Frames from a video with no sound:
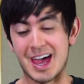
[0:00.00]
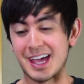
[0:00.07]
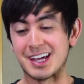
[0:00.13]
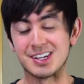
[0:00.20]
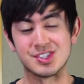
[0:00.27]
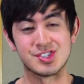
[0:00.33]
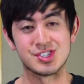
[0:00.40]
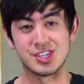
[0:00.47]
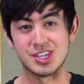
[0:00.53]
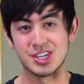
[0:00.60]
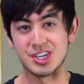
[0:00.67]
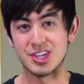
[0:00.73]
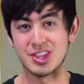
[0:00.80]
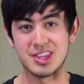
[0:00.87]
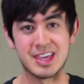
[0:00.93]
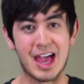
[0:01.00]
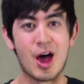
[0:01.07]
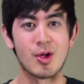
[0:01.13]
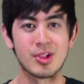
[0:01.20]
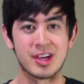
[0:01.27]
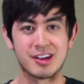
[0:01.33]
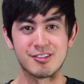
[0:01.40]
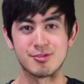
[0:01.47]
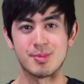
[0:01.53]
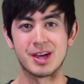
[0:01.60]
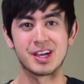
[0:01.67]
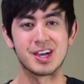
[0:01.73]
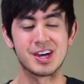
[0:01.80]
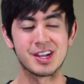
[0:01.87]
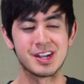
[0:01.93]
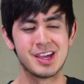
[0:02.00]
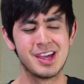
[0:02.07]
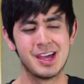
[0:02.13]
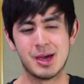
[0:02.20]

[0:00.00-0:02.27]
I can see the outline of my gun.